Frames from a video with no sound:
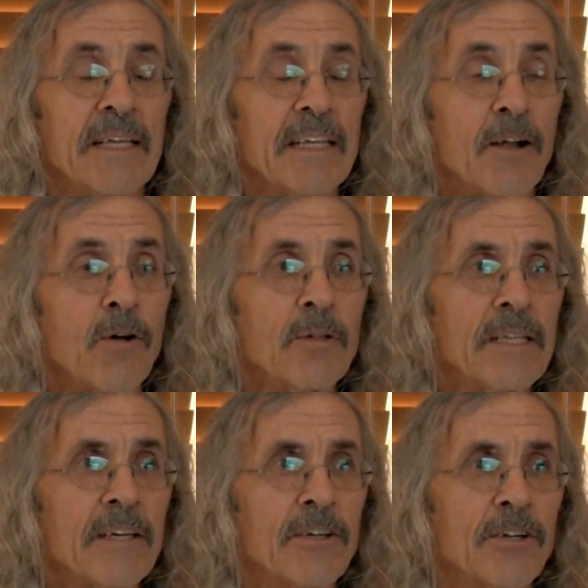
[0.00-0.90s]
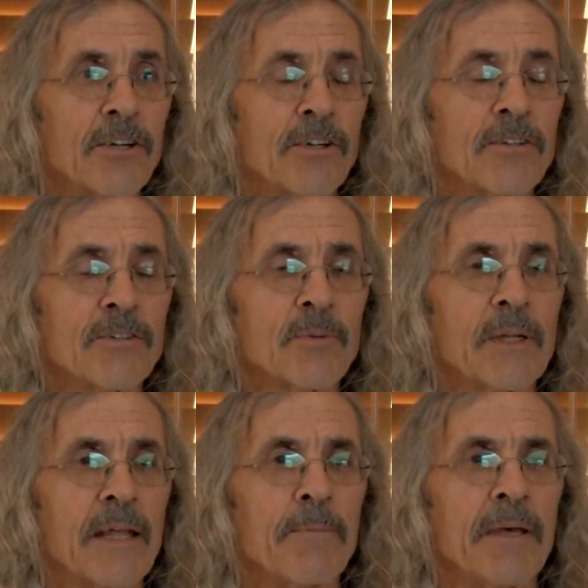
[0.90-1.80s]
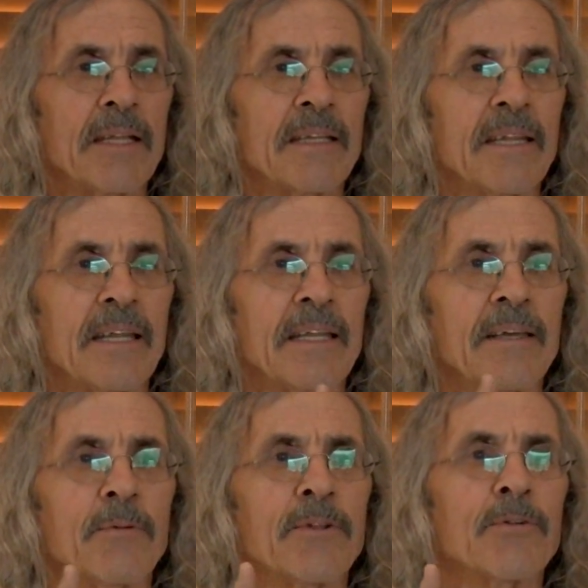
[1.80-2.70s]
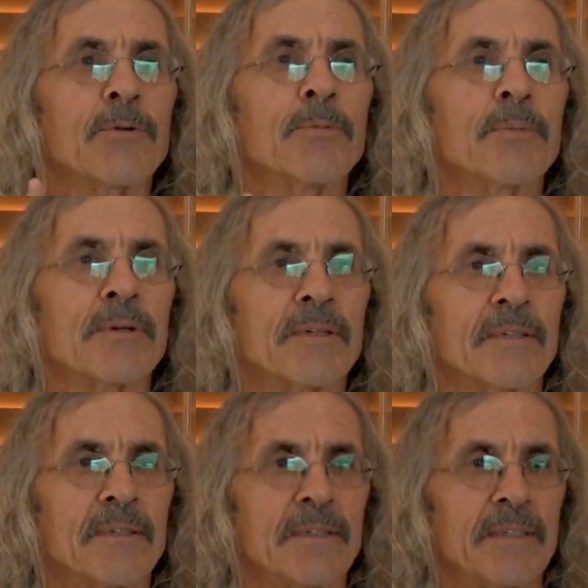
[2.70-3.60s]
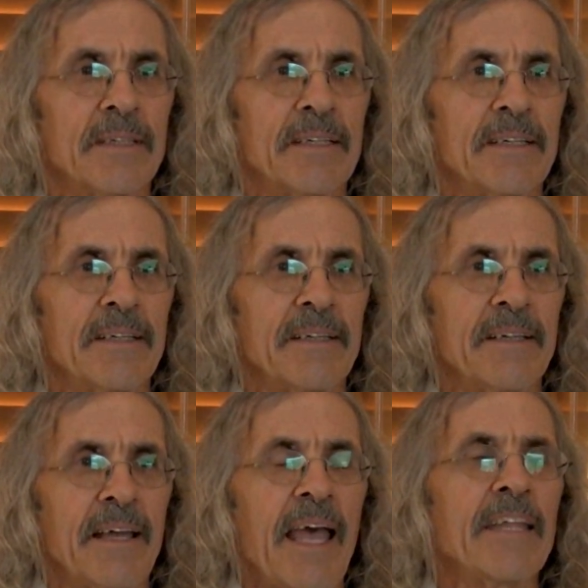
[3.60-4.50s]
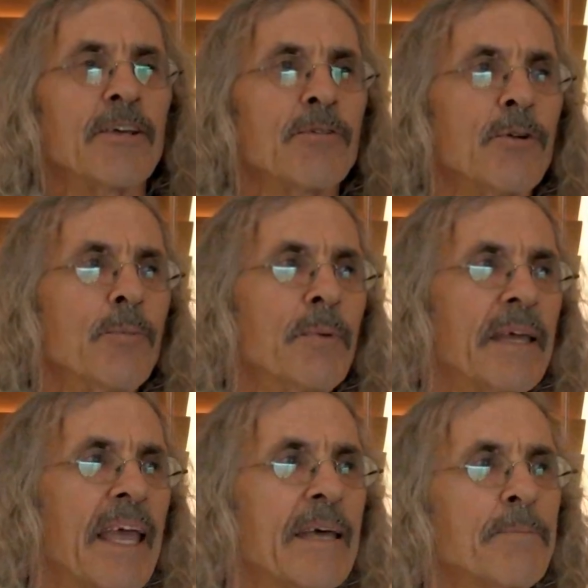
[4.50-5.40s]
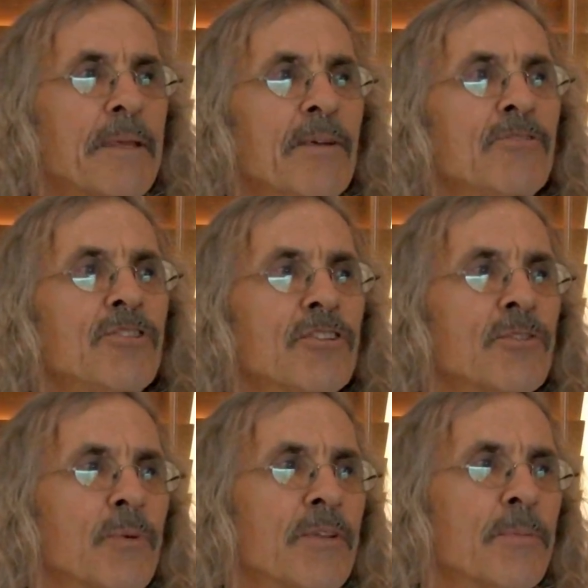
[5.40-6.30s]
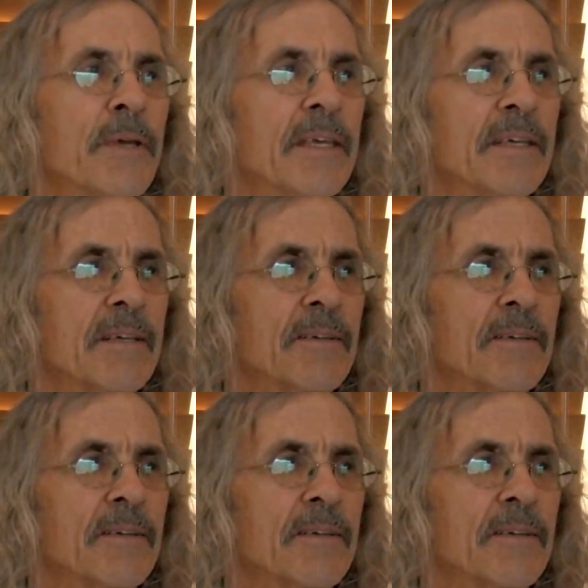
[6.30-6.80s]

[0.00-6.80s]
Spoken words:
It only occurs when I'm meditating with a group, and the group can't be just with me.